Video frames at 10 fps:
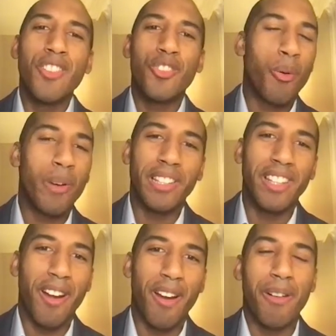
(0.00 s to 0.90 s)
showing
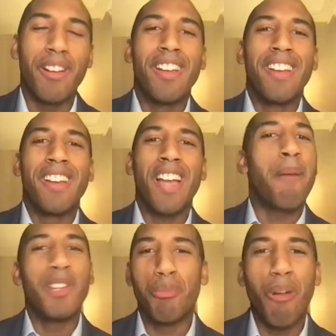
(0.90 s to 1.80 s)
their
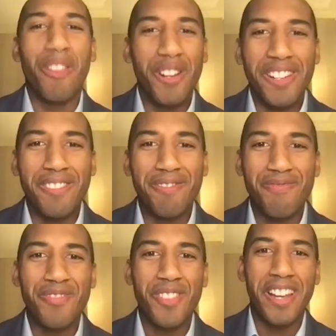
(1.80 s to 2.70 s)
communist brotherhood,
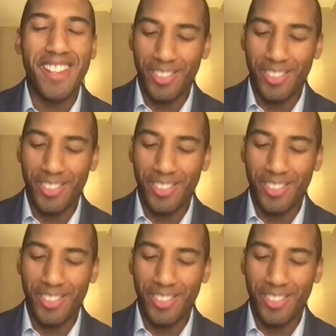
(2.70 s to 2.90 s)
right?